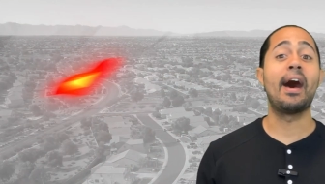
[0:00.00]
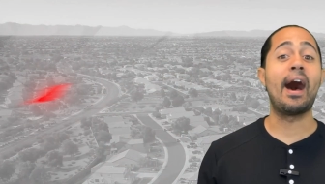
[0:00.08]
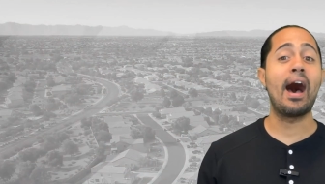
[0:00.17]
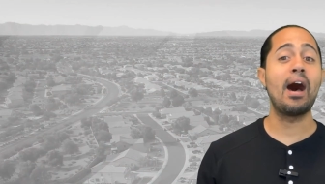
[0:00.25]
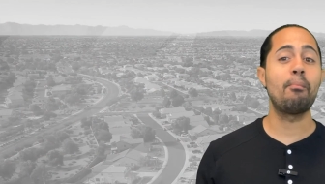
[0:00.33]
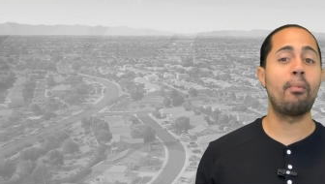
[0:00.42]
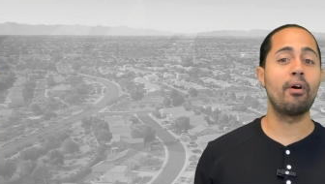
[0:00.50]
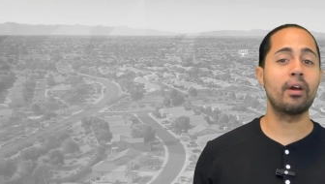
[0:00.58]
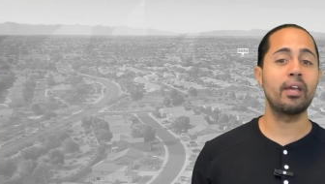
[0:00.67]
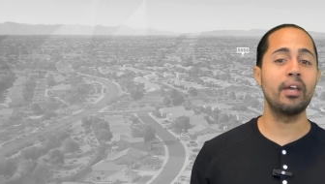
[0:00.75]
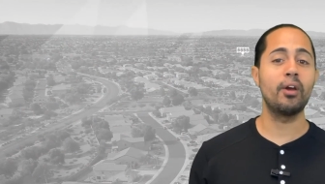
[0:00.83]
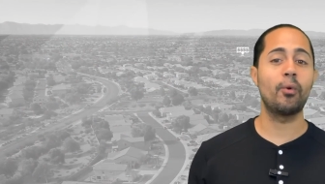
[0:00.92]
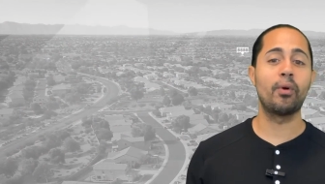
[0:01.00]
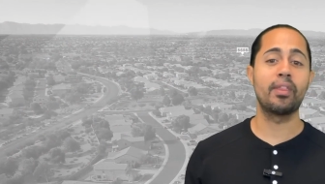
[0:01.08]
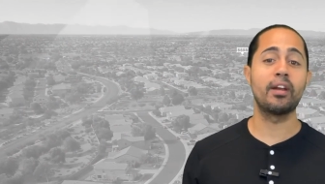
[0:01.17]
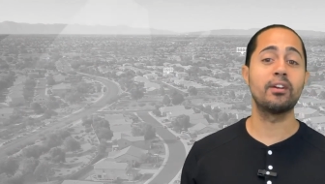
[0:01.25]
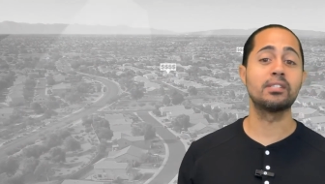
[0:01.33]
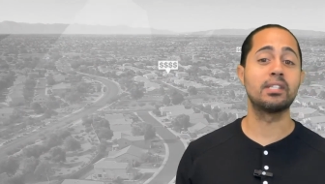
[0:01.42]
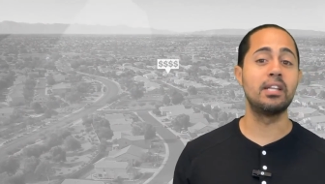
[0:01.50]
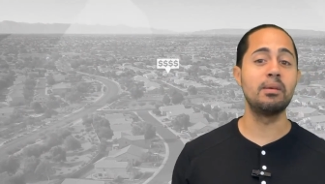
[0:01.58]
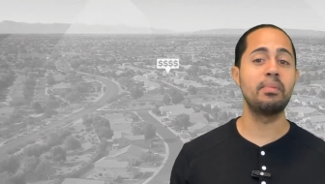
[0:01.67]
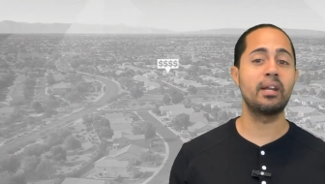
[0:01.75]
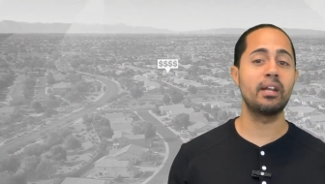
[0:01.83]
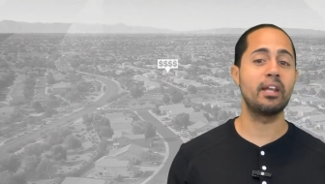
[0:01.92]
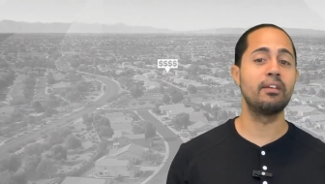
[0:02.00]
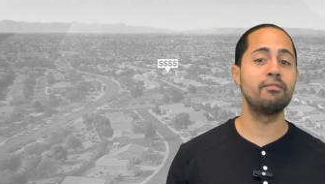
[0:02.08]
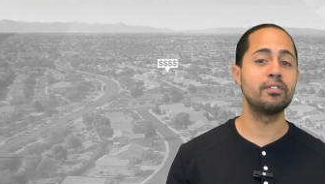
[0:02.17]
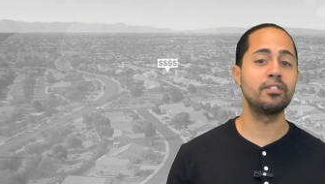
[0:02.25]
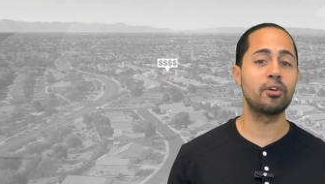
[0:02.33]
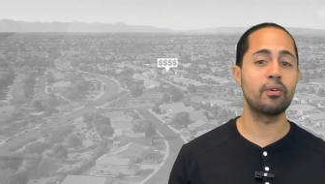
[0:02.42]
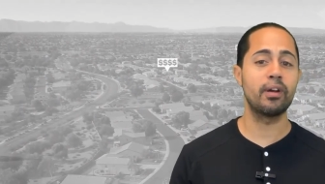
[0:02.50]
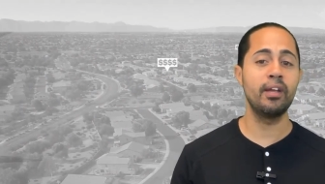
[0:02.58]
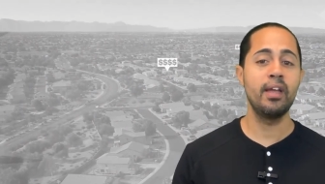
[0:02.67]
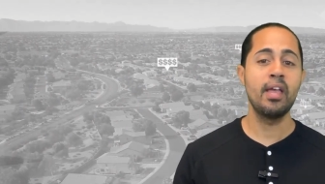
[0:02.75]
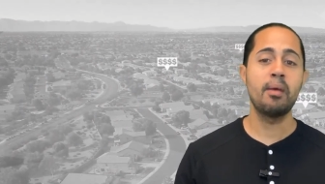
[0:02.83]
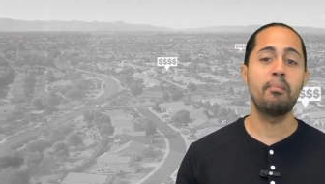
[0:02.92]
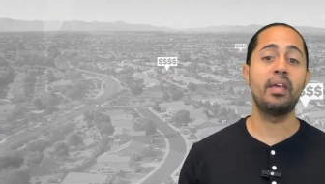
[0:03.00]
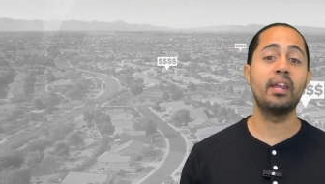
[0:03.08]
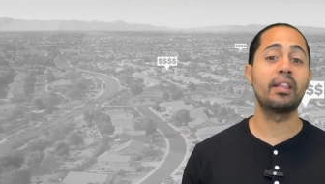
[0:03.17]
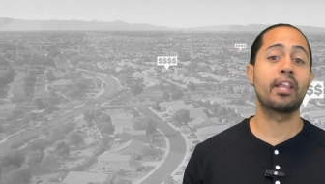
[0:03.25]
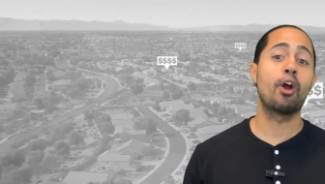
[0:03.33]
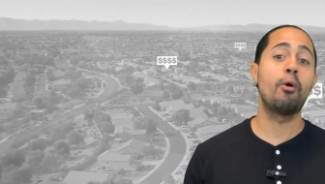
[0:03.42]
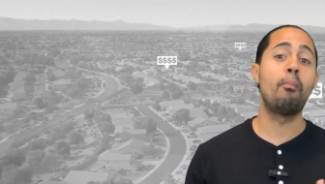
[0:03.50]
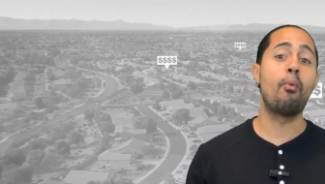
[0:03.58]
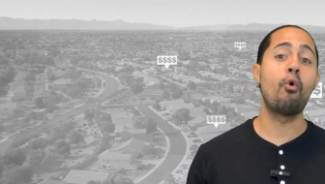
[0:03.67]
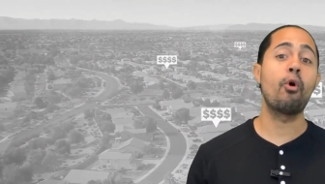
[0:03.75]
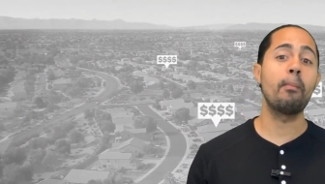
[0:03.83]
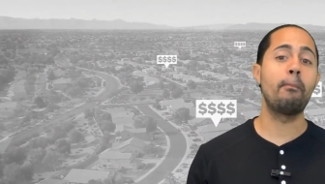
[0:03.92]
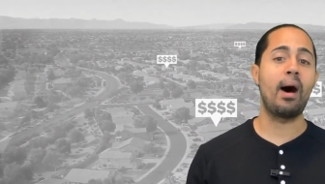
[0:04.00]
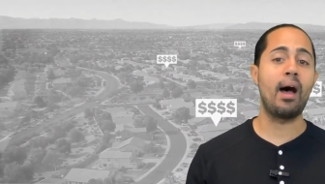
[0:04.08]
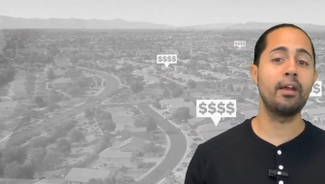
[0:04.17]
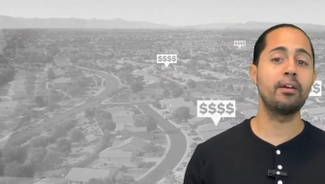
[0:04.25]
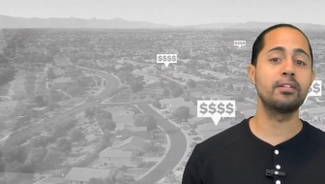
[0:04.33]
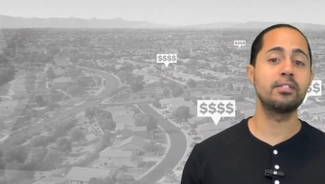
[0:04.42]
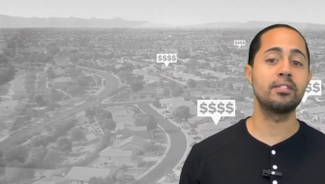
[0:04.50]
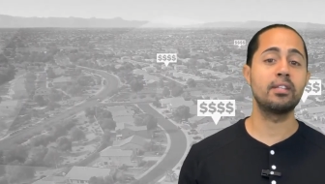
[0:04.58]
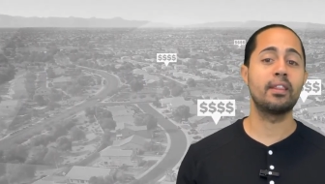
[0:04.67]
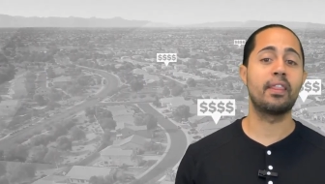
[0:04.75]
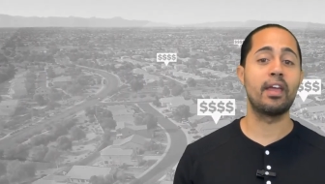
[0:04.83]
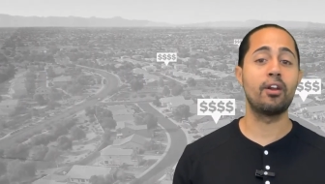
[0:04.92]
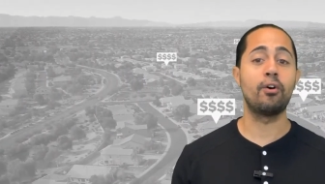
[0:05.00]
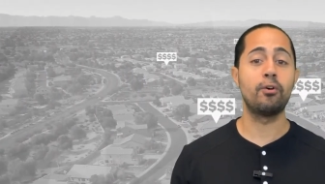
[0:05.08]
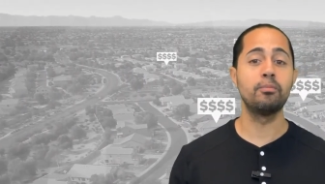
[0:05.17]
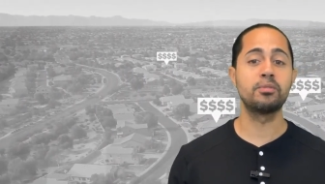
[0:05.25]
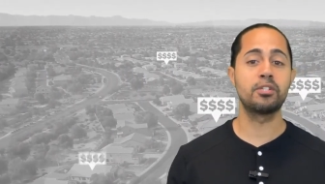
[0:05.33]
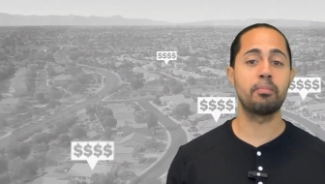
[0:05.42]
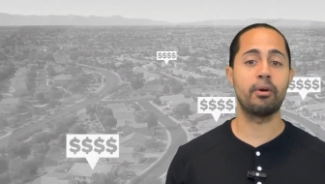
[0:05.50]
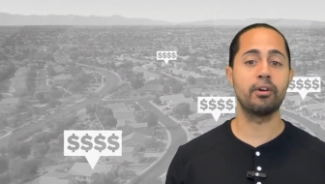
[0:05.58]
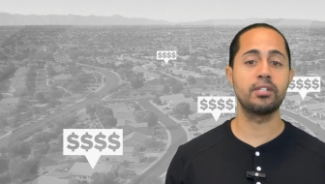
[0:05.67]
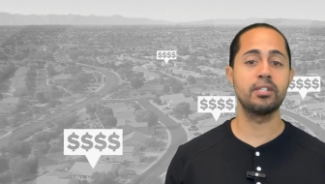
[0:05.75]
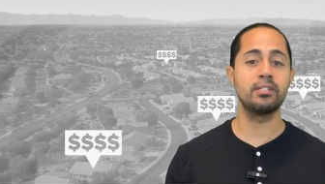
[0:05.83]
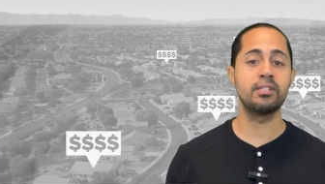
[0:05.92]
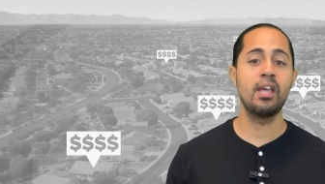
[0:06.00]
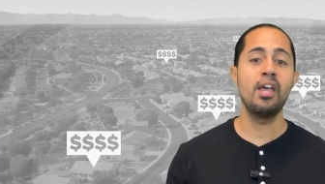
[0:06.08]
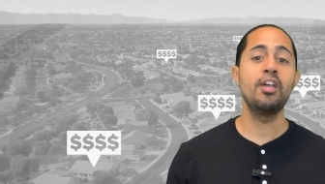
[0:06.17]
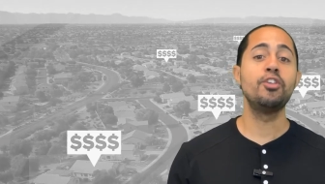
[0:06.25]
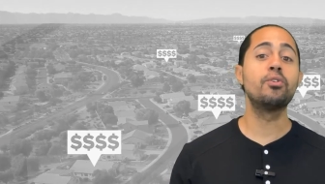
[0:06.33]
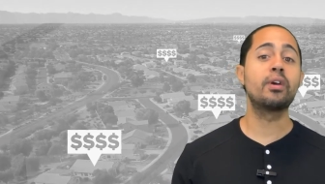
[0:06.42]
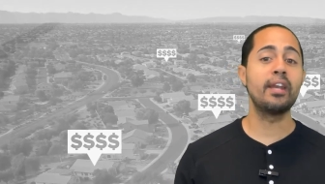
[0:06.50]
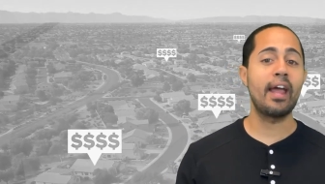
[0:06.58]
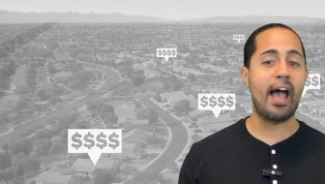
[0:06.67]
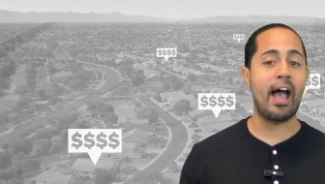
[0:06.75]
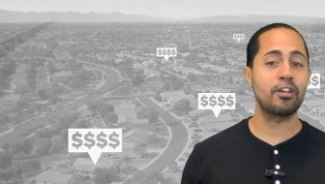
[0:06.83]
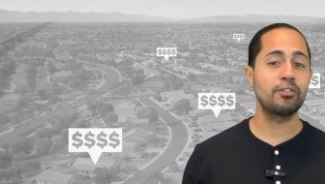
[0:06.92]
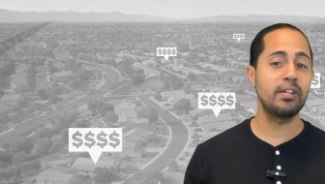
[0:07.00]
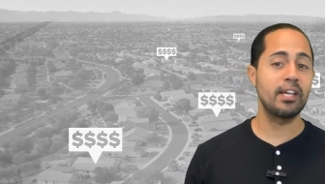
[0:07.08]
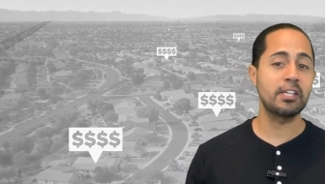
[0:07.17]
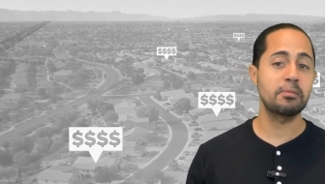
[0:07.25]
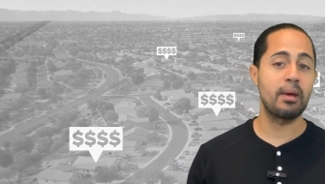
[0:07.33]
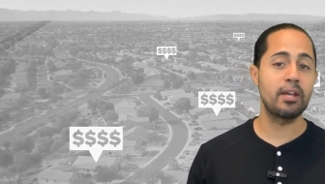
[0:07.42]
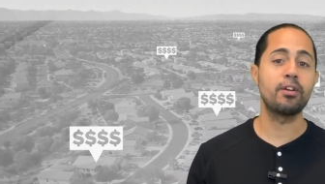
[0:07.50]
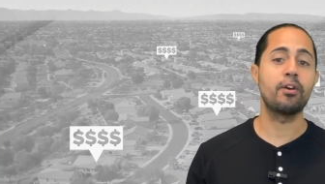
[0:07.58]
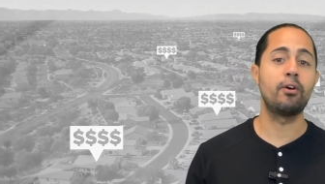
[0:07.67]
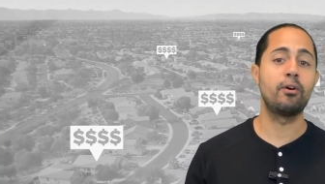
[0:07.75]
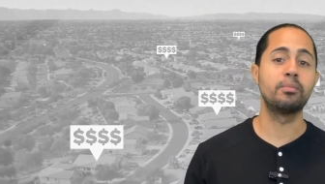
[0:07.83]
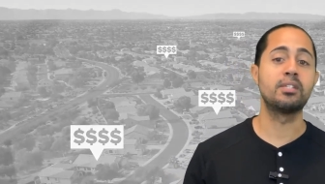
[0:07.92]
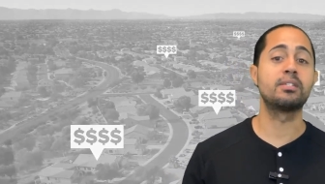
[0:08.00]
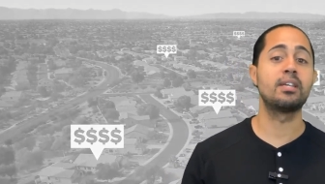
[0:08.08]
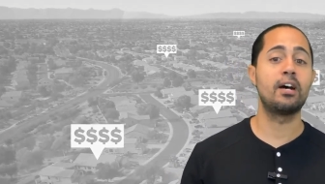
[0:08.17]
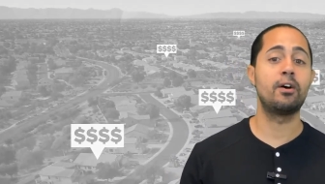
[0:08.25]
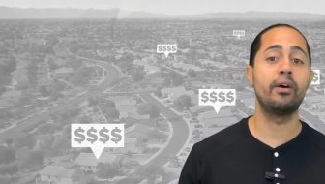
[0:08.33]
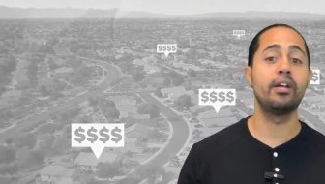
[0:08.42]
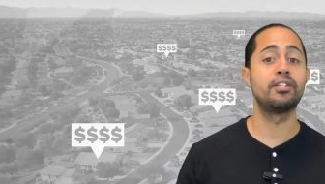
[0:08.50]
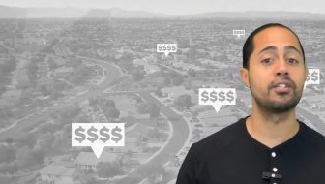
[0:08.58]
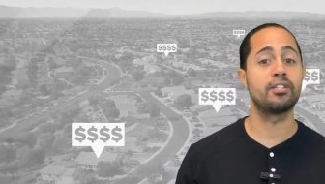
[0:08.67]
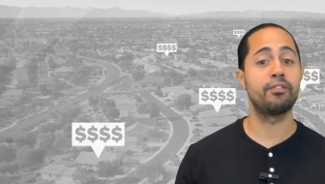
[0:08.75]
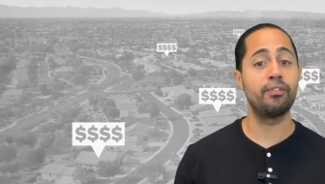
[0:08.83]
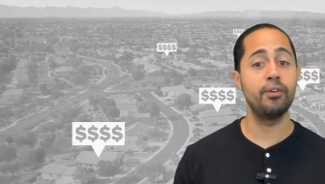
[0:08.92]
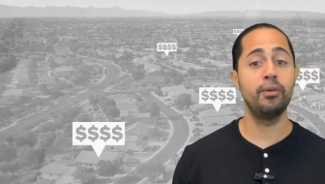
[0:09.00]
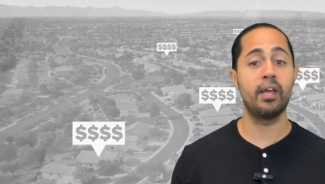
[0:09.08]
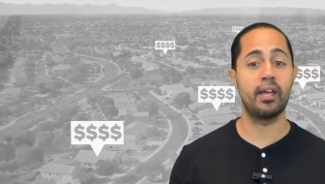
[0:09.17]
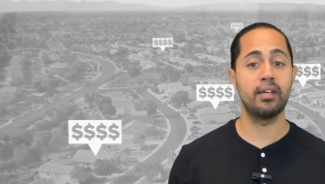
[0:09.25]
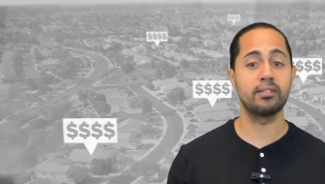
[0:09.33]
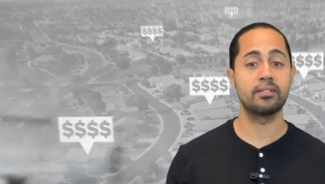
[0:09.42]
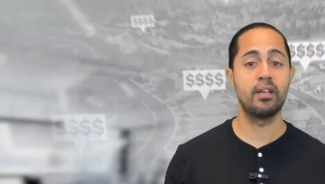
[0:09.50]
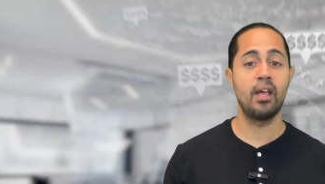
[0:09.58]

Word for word: hot market where there is limited inventory, meaning there are more buyers than homes to purchase, you can actually expect your home to sell in just a few days.